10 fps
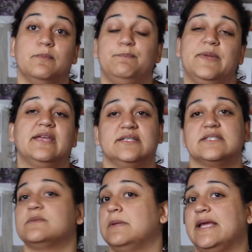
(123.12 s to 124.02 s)
being
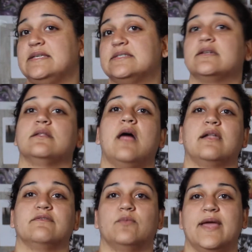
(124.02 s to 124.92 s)
displaced in a lot
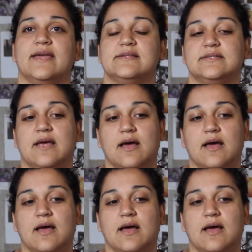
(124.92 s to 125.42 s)
of ways